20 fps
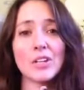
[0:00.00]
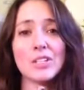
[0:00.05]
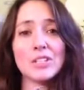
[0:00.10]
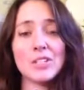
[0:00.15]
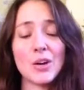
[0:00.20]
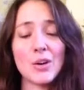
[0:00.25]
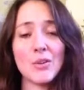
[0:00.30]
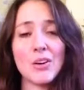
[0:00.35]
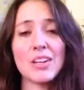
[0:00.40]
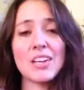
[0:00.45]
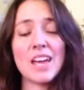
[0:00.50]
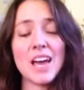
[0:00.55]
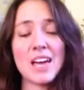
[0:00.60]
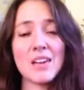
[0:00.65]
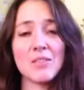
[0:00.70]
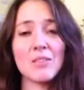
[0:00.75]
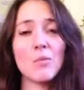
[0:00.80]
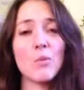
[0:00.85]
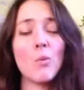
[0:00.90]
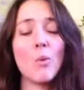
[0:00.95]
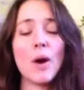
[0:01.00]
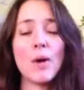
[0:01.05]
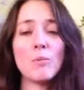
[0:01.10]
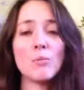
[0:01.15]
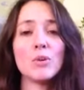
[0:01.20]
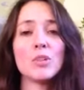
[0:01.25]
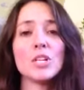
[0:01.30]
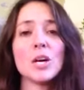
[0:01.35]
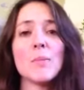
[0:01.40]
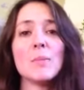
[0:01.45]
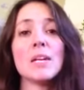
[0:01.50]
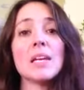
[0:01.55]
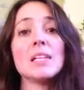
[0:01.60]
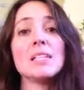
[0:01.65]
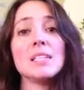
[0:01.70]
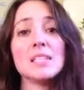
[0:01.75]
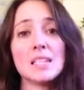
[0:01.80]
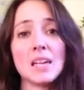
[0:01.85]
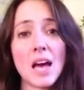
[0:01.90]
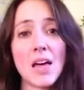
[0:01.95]
So again, one
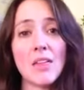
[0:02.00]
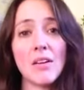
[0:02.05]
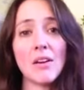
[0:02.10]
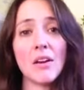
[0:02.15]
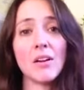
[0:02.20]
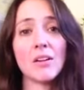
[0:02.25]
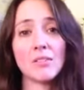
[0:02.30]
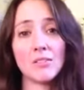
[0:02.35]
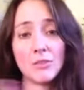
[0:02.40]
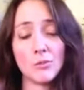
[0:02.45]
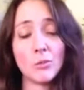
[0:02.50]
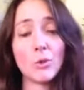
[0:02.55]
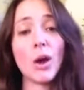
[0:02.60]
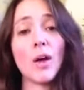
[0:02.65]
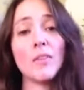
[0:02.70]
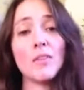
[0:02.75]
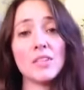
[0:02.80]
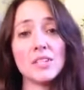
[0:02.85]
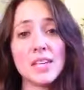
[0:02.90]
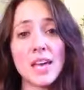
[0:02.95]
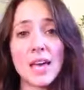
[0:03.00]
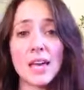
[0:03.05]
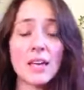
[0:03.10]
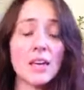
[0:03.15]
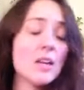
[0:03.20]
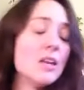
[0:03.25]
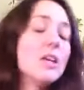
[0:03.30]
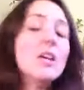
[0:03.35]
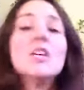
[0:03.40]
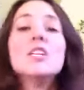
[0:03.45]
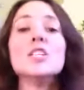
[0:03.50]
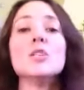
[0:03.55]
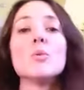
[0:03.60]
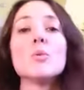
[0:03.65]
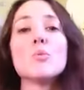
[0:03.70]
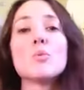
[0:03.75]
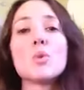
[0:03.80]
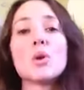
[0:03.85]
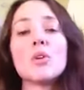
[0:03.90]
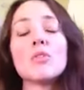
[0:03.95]
predominates the other throughout the day. So
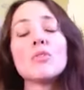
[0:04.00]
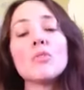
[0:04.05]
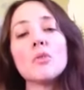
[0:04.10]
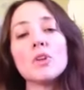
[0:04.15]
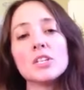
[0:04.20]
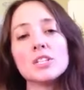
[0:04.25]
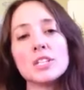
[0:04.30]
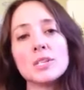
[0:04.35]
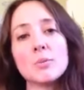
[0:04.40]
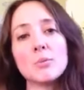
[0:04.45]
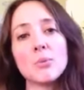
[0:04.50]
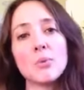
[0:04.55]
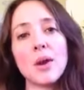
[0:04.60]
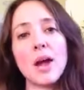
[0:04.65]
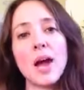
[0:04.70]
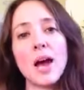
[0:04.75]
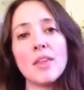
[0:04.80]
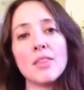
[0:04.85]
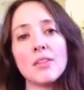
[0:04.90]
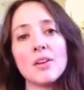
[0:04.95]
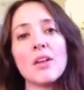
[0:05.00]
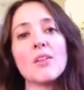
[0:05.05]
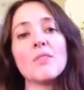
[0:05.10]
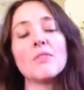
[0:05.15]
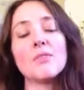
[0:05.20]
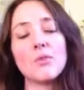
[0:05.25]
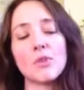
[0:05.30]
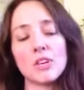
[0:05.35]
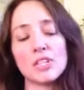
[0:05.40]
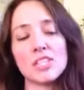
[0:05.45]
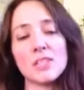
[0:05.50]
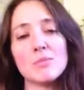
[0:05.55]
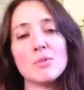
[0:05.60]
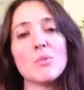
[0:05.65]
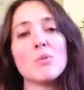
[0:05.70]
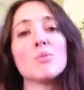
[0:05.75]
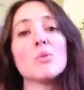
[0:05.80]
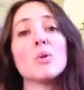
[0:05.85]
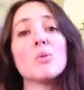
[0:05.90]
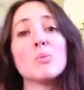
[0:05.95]
when we're forcing breath, not forcing, but
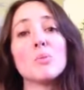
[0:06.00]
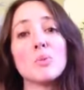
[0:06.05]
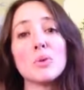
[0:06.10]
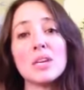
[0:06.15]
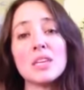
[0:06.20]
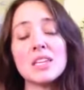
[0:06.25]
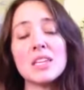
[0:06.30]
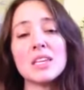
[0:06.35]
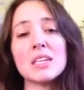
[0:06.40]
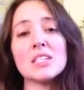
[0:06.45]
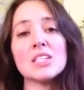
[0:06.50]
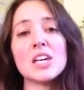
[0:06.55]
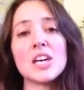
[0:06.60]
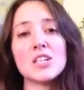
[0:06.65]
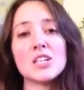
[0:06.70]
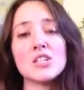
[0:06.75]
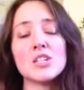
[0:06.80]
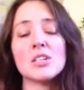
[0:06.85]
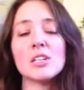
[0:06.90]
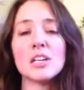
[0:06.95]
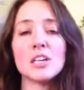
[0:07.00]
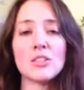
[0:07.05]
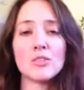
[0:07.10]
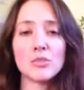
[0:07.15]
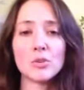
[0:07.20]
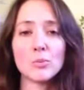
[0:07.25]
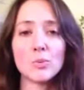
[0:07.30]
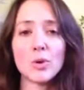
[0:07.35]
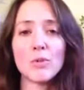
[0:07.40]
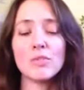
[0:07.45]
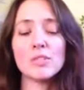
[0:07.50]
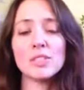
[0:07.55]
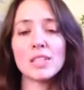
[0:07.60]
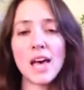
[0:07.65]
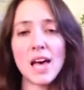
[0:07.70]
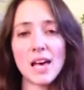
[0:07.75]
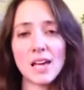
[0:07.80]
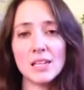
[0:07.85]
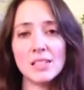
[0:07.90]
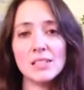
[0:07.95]
when we're breathing intentionally through both
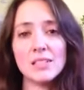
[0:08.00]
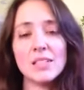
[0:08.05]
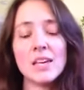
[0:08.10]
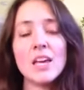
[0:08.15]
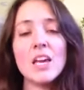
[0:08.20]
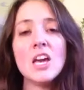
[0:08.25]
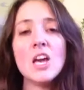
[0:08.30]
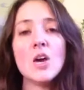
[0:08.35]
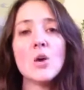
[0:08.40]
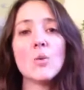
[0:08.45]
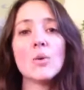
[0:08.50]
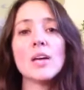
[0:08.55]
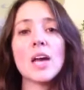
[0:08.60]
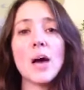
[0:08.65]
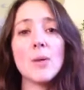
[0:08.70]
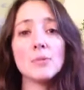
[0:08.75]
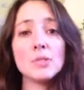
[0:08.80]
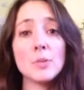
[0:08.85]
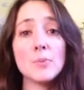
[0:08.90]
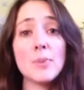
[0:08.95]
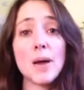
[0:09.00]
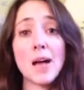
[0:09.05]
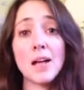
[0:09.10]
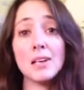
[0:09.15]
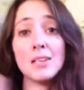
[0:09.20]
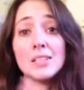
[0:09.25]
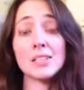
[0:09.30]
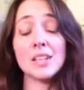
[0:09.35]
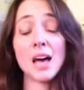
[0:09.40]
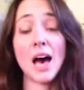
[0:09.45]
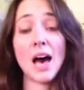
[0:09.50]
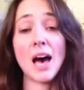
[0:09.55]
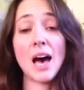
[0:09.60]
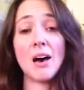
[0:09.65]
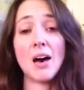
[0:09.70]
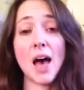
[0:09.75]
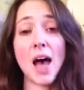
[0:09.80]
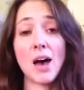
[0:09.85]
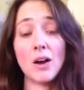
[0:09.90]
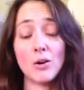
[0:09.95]
sides, we help to balance
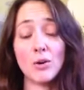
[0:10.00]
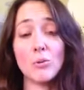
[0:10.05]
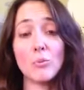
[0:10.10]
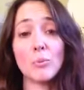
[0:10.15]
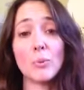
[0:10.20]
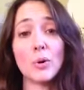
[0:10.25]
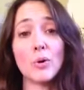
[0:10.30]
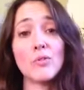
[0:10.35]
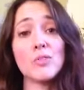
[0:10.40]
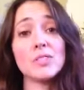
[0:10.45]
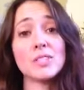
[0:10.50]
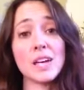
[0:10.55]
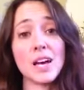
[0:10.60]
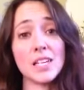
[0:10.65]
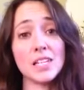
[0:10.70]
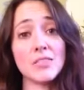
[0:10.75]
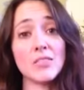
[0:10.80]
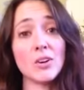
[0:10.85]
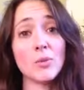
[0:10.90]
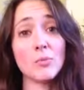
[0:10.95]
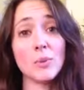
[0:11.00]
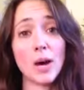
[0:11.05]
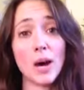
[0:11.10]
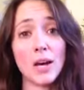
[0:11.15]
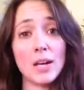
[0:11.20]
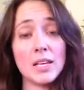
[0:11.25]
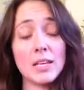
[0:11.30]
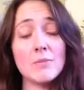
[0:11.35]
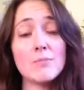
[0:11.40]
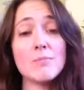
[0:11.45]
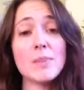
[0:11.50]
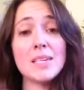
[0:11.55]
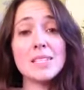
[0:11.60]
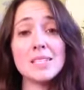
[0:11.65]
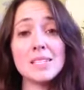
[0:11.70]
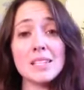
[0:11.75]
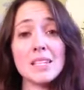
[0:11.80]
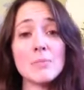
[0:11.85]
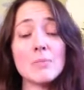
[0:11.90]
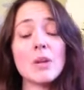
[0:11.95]
out both sides of our body
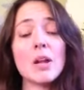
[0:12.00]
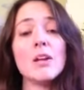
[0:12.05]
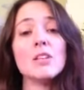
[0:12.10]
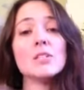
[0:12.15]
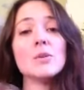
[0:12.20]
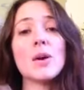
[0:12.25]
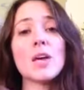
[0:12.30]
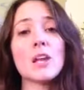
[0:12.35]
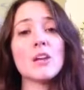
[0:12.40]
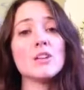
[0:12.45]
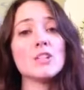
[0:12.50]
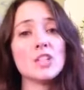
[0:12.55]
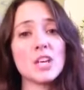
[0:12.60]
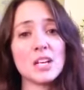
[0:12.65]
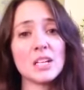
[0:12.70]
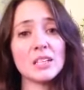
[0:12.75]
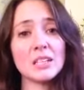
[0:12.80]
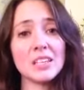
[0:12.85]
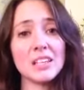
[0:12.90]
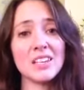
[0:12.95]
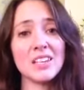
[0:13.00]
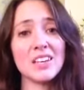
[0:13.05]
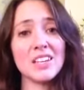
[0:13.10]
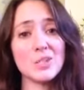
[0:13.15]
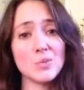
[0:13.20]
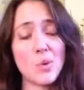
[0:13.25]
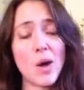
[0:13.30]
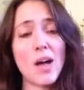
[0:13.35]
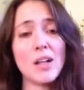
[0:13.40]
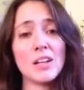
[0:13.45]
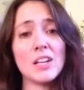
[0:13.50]
mentally, but also energetically as well.